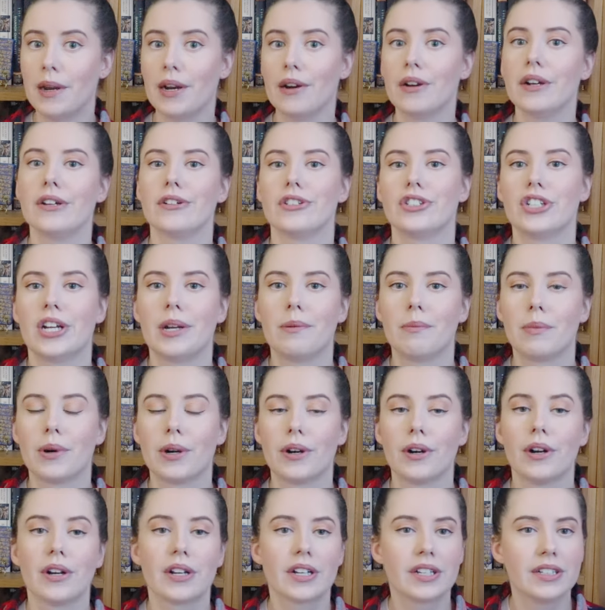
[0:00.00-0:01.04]
burial
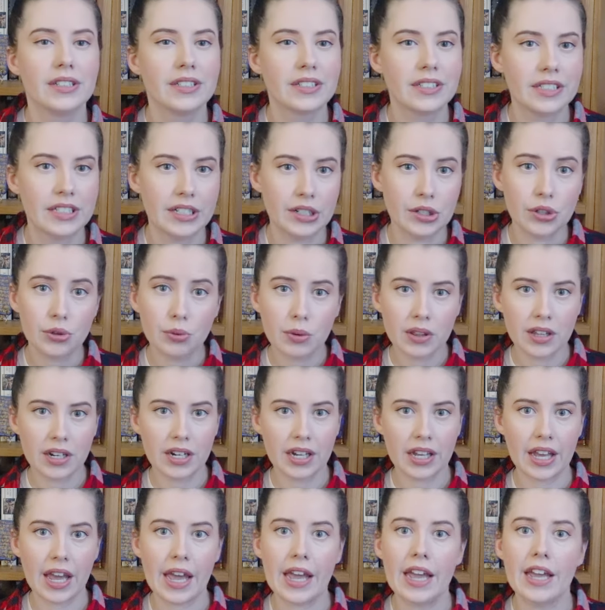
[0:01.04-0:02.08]
chamber concealed within
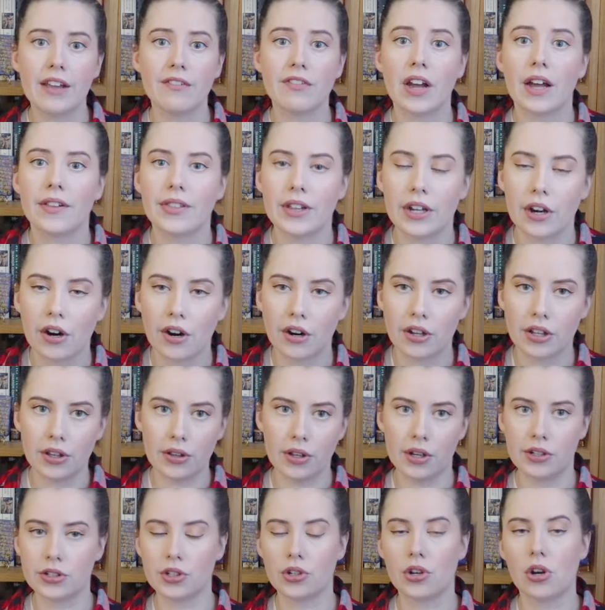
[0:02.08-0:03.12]
a cave at the
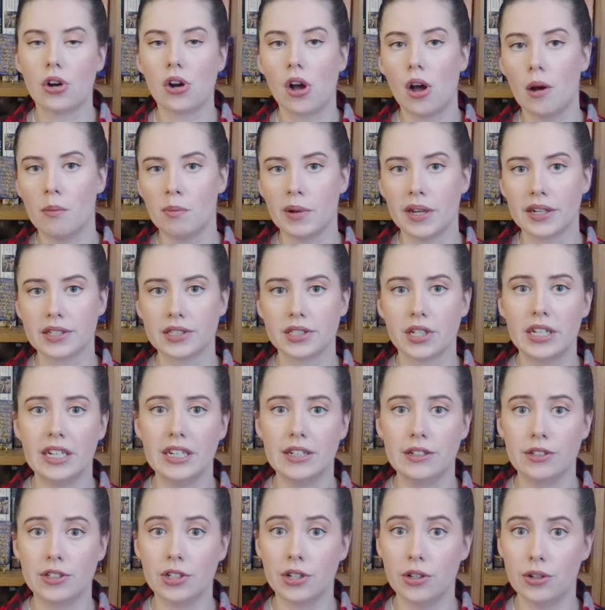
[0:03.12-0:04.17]
archaeological complex
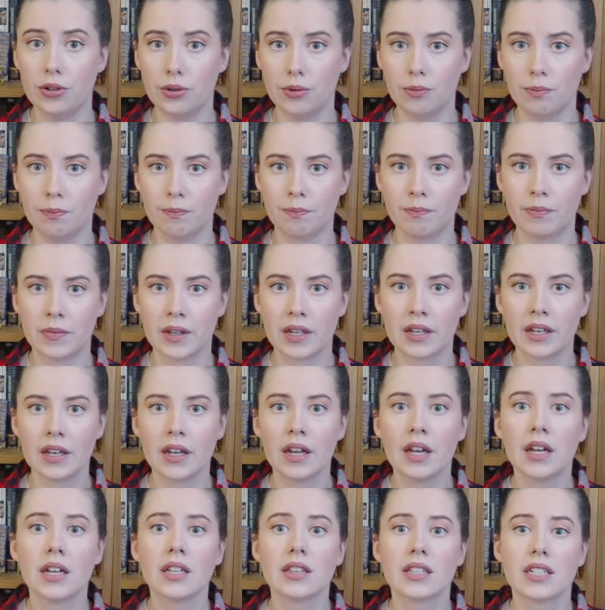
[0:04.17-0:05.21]
in Tulum.
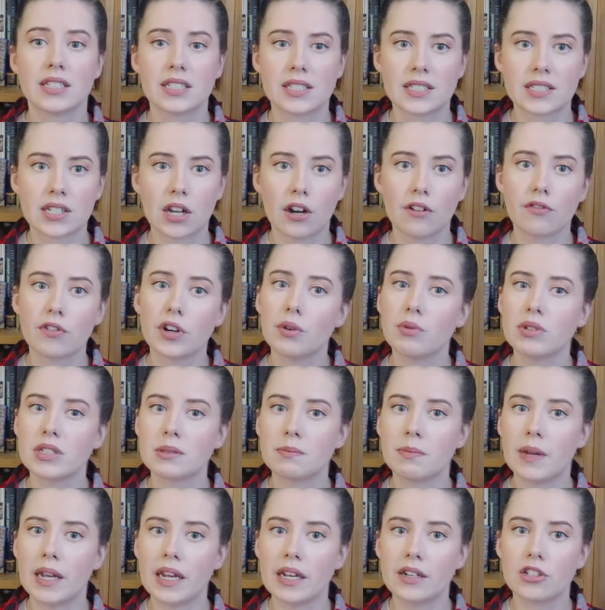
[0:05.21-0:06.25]
The discovery was
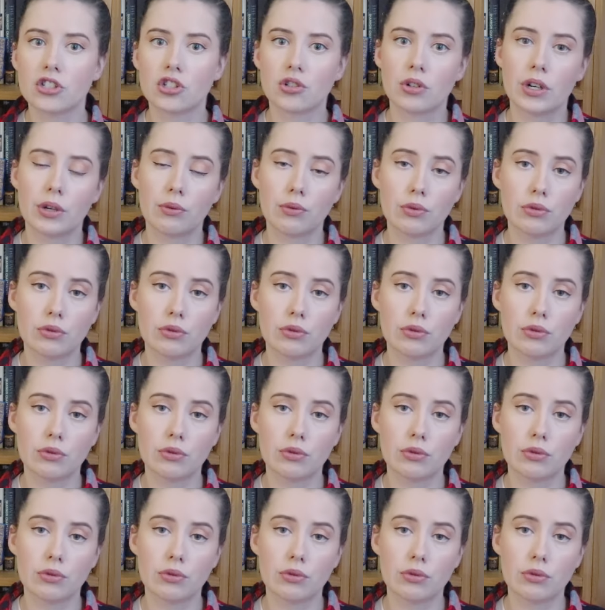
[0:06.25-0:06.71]
made during